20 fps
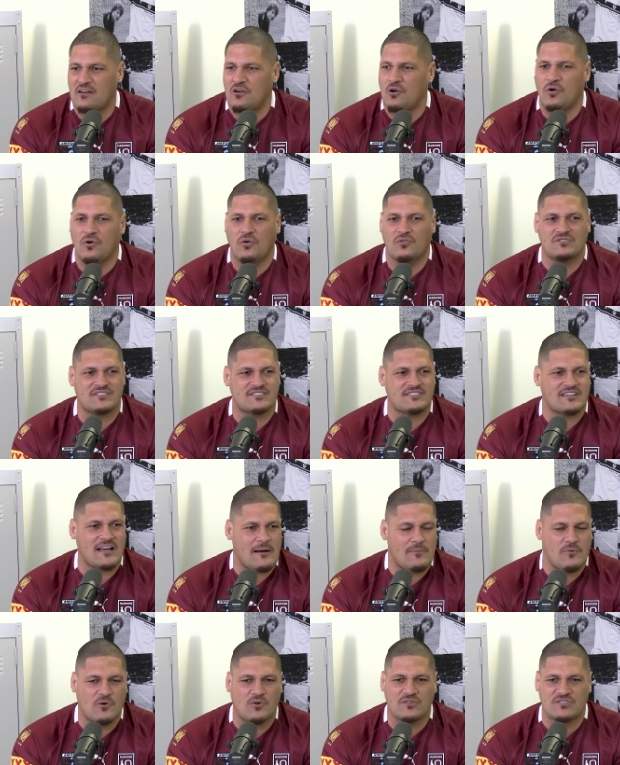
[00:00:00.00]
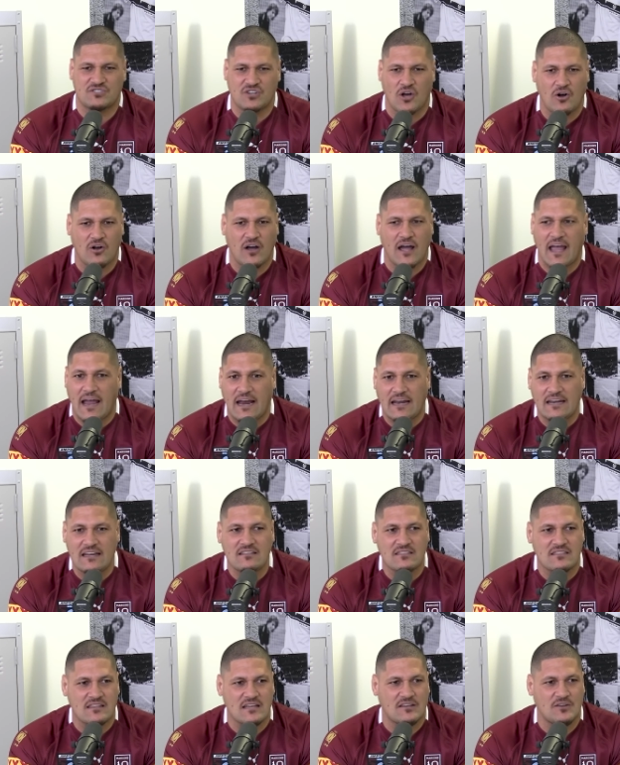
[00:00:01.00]
or Samoa, Tonga,
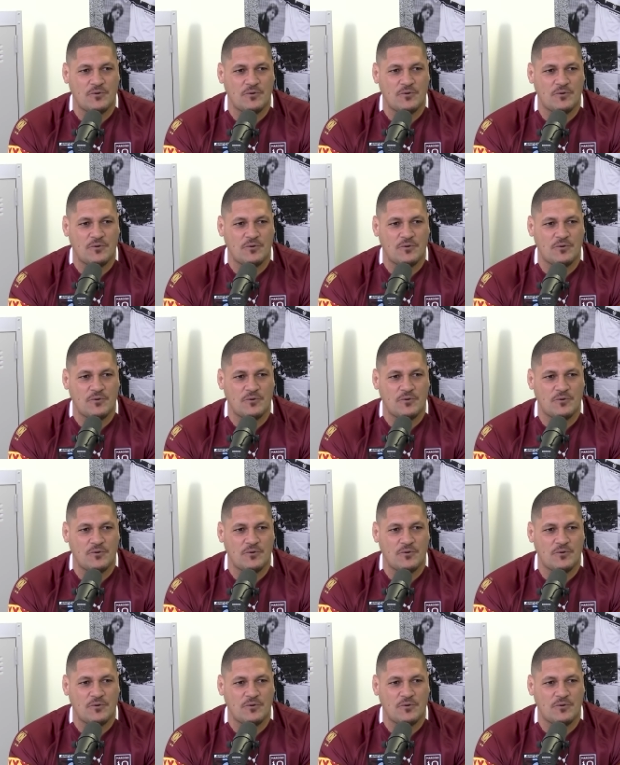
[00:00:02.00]
anything.